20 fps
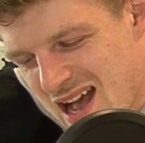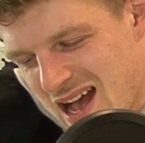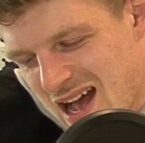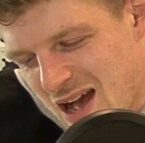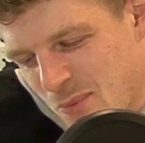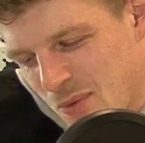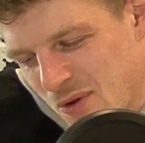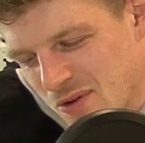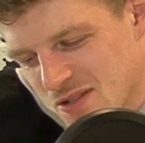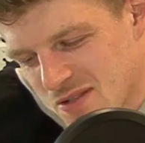I
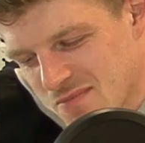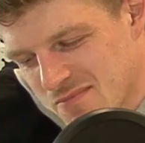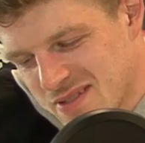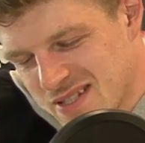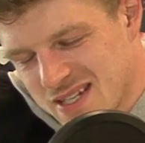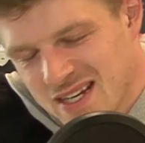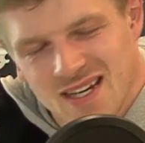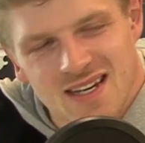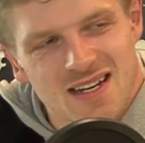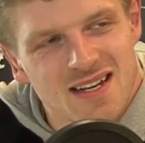wasn't
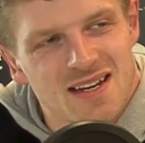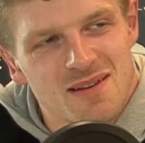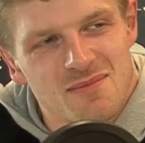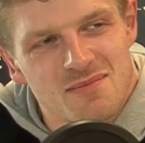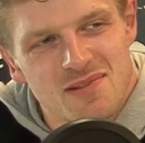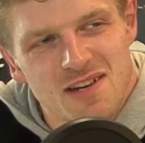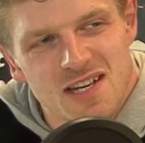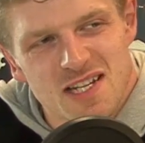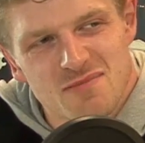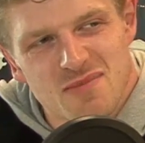particularly
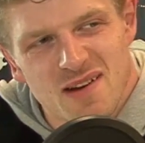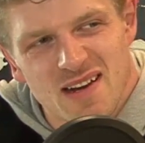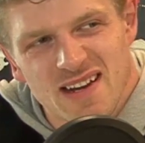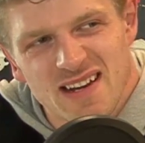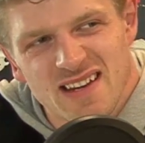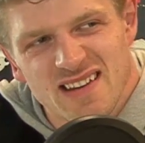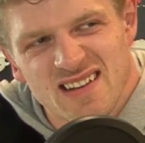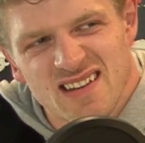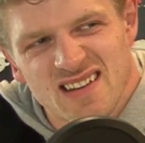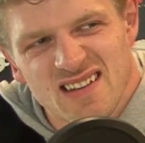impressed by
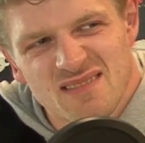either.